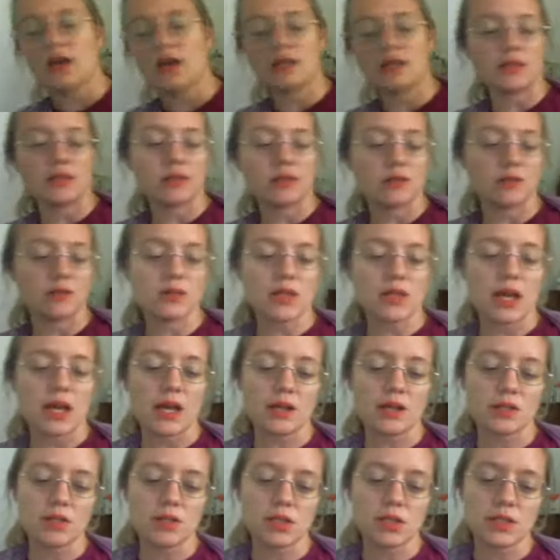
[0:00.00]
and then there's
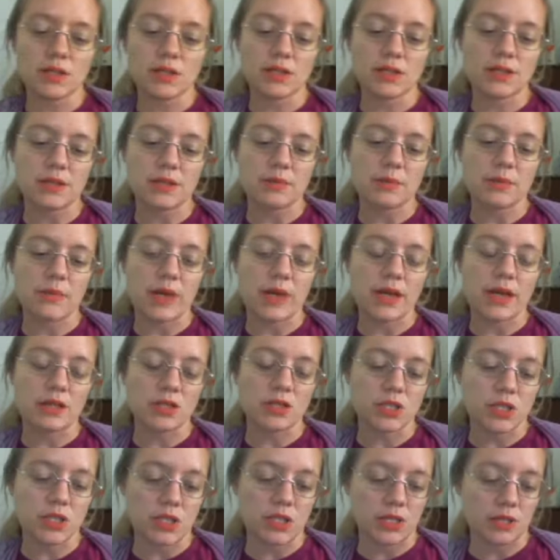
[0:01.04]
actually some
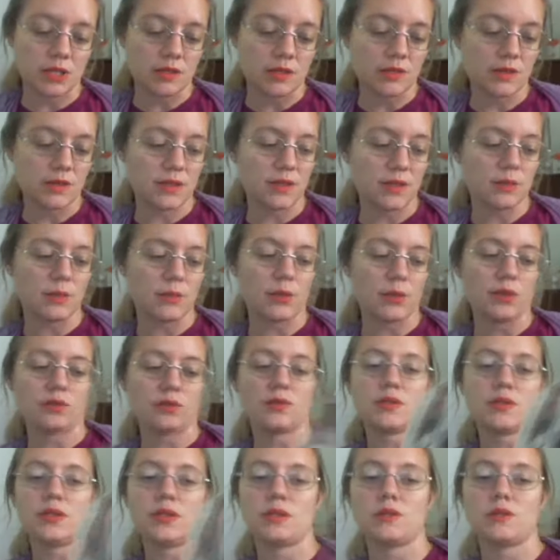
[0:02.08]
matching
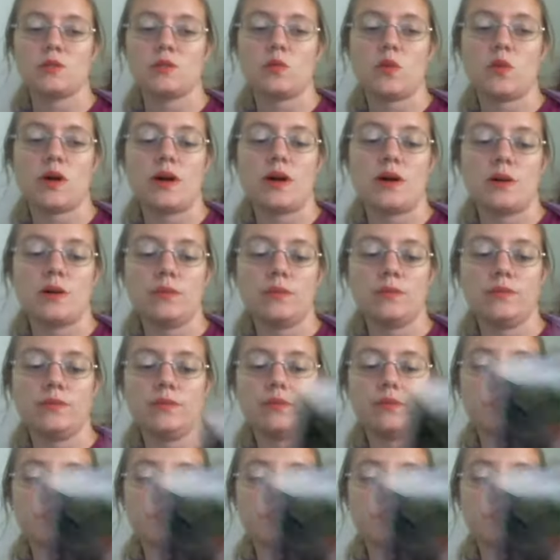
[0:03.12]
slippers as well